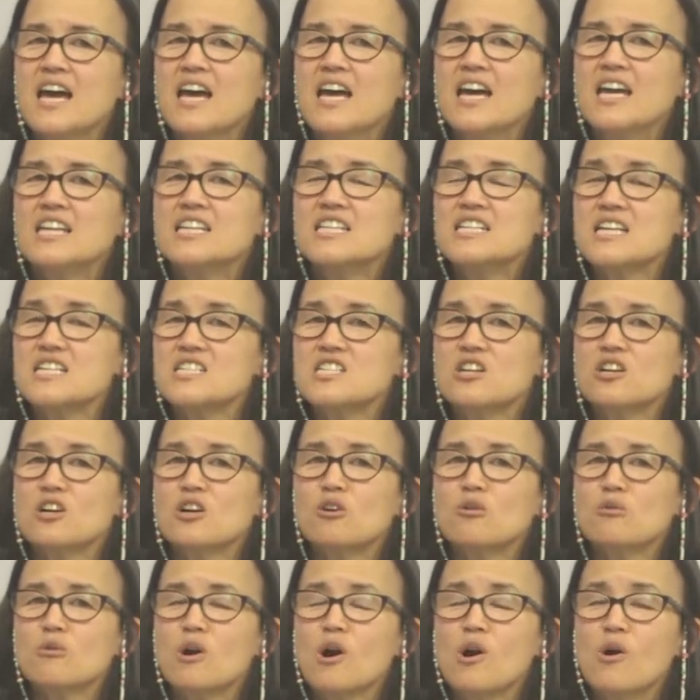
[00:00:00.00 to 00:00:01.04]
It doesn't
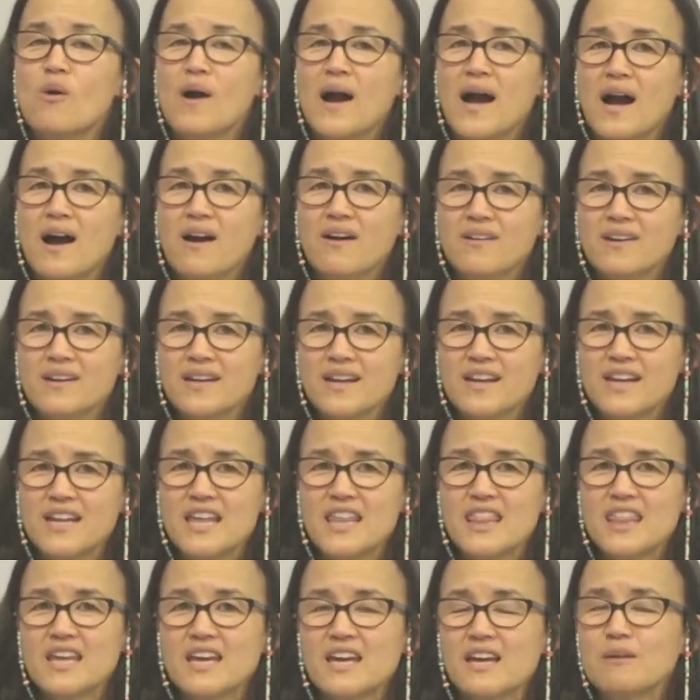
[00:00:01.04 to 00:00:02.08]
grow out
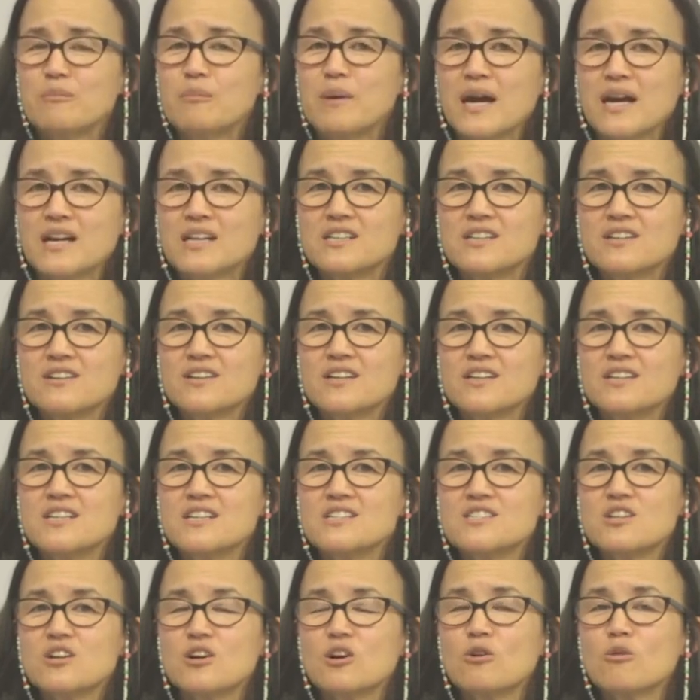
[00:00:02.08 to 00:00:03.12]
anything. Bacteria
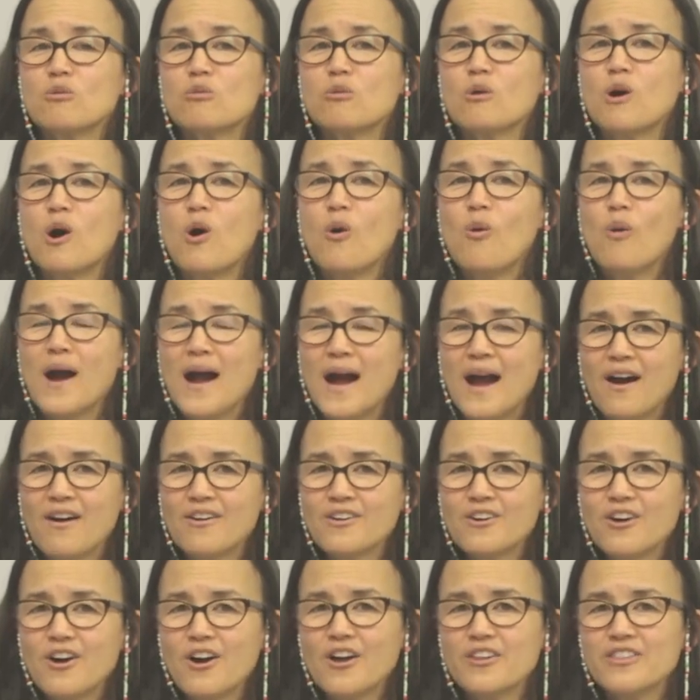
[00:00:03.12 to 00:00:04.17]
doesn't grow
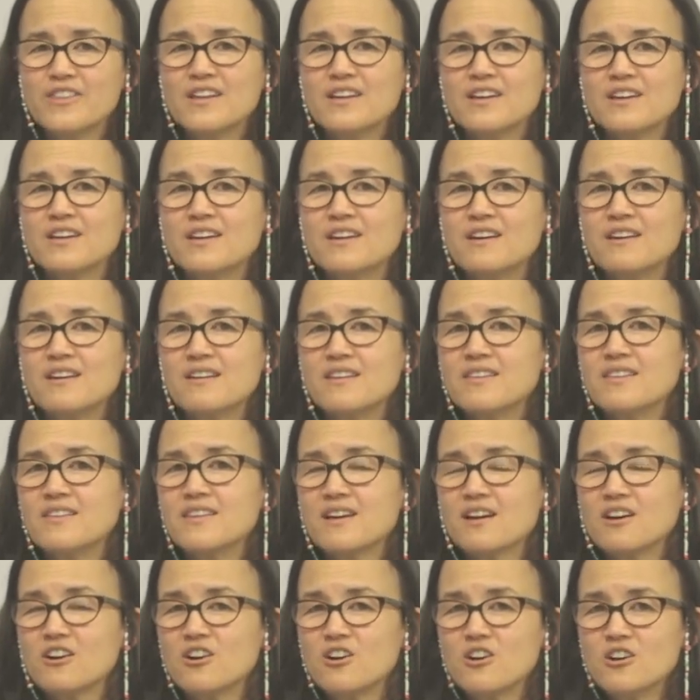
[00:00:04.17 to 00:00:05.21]
out on the
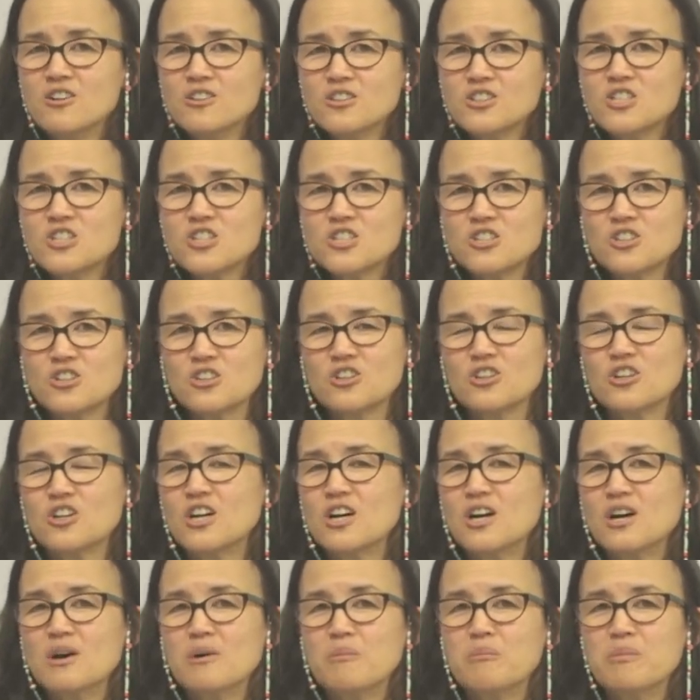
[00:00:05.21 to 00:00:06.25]
culture,
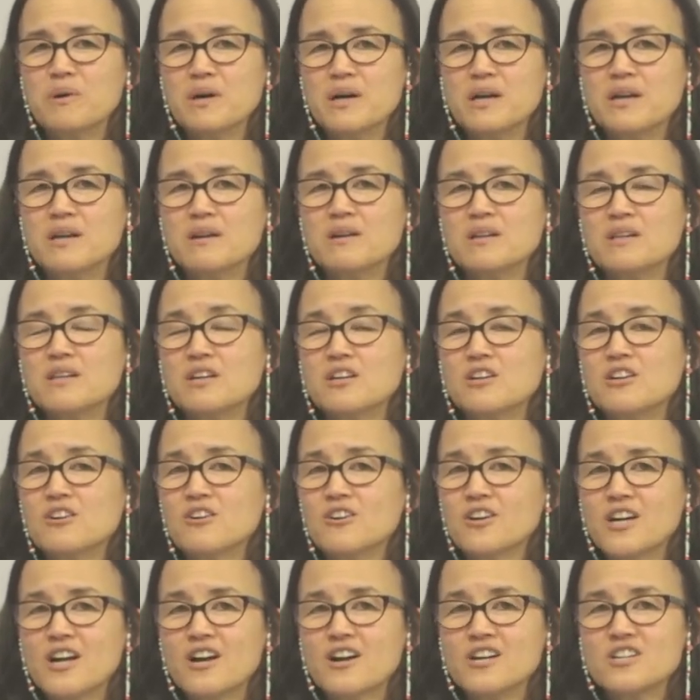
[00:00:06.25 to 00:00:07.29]
but the
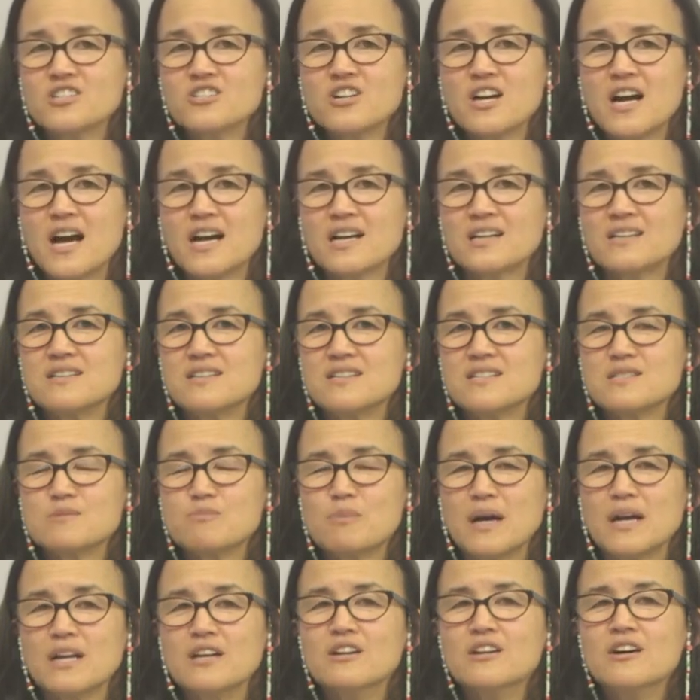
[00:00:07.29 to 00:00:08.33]
urinary tract is
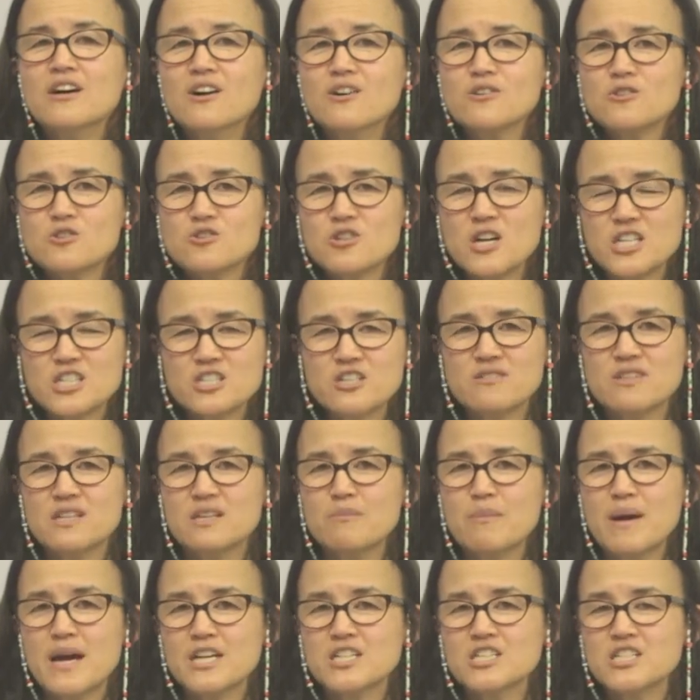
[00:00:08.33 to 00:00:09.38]
by no stretch of the
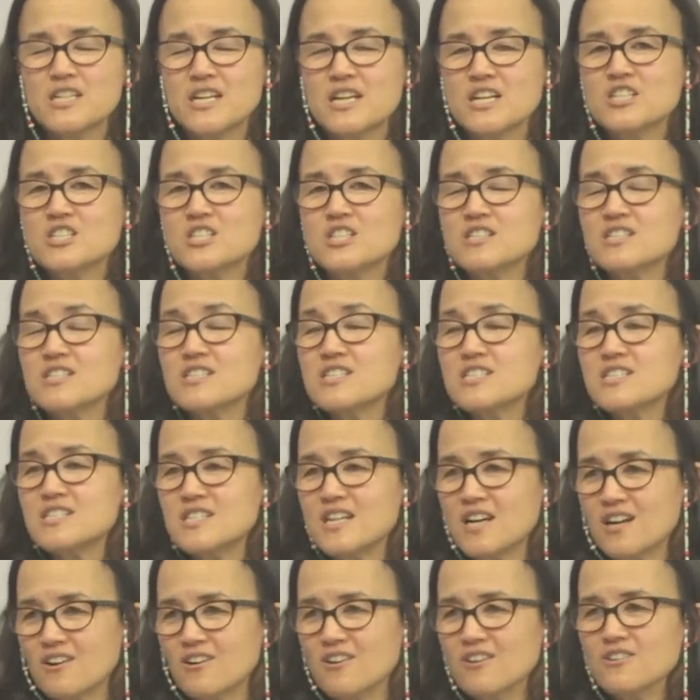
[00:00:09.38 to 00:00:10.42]
imagination
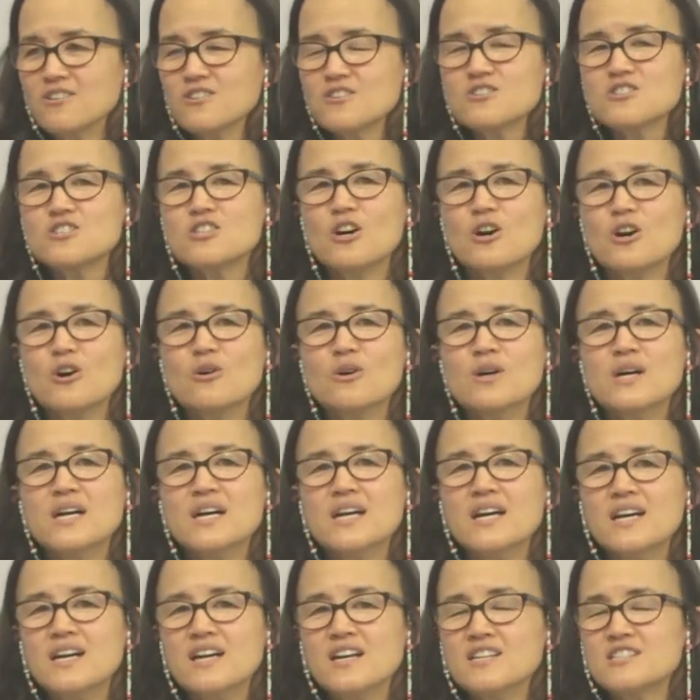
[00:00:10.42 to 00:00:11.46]
sterile. So
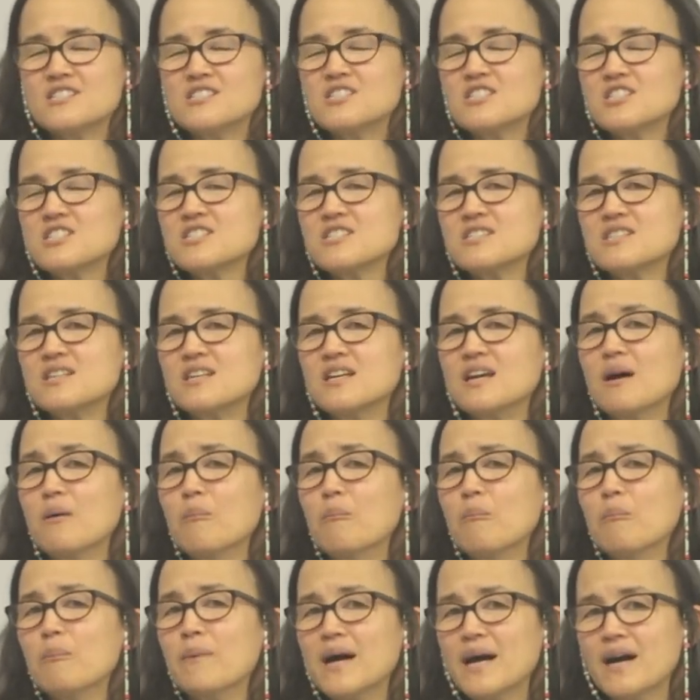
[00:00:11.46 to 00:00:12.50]
it's just the
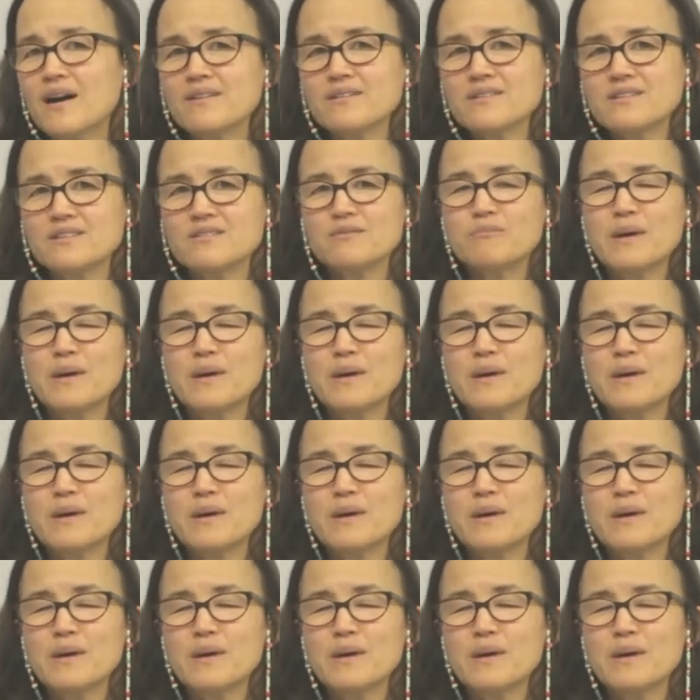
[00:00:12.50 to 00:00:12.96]
amount of